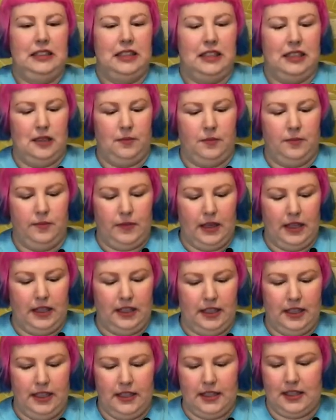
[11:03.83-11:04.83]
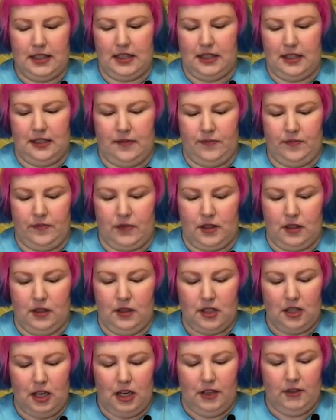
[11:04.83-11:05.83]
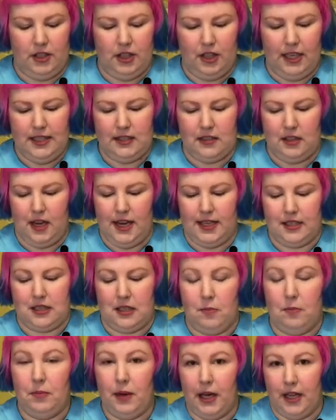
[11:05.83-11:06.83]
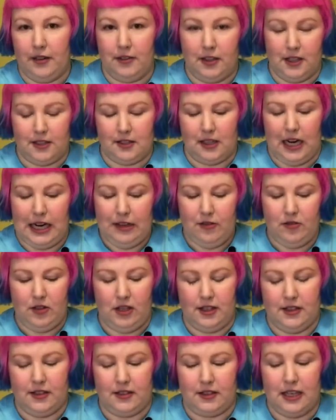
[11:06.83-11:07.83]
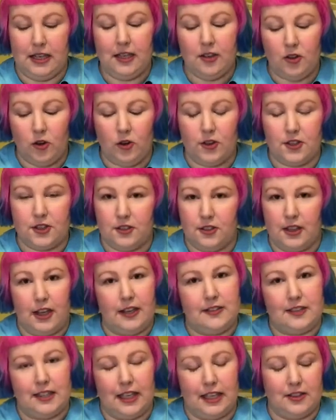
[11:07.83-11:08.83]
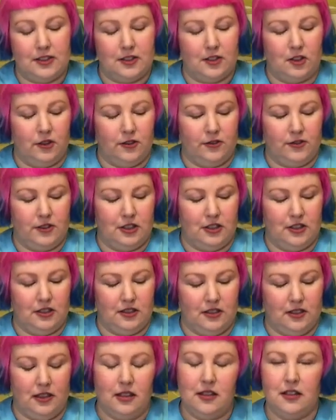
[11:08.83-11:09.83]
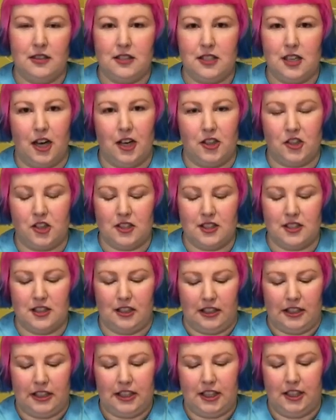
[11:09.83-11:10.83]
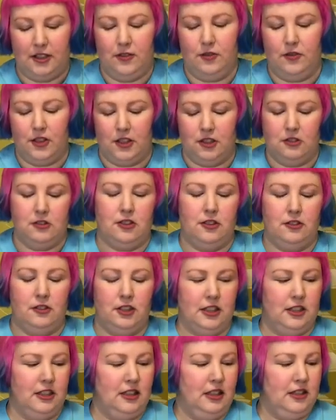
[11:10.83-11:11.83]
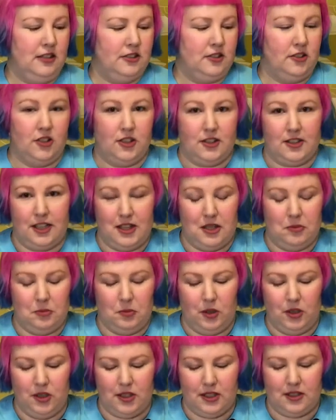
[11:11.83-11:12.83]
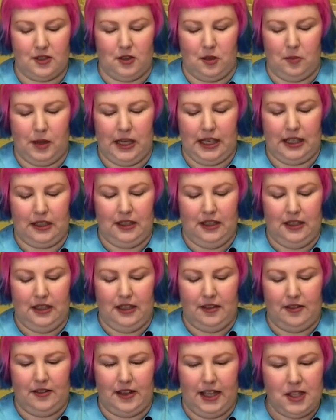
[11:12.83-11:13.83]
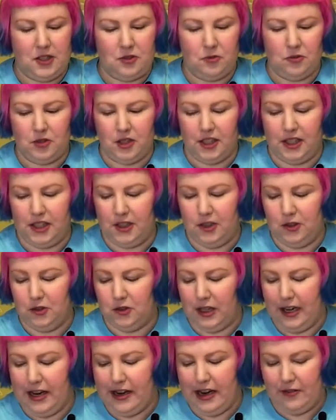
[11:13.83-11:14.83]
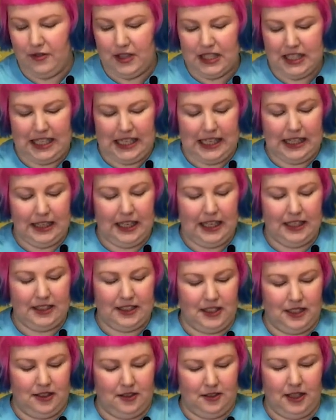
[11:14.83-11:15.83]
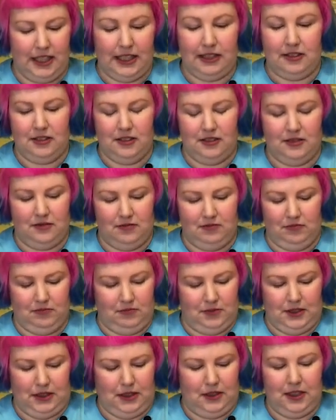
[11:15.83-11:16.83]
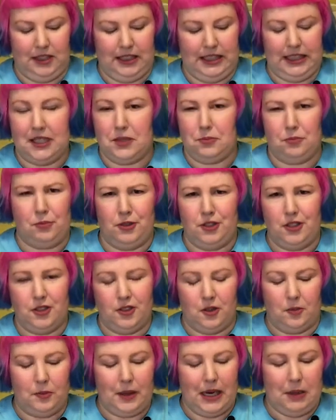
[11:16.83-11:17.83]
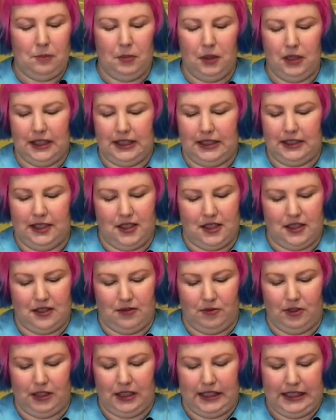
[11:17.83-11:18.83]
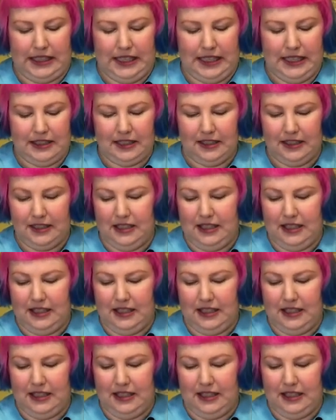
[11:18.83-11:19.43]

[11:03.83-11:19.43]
Um, and it's, that's kind of a nice size, but the exciting thing is it also has that soft touch silicon feel to it. So just like the box. So I'm like, that's really cool. I haven't seen that done like, like I guess printed on paper. Like that's really neat.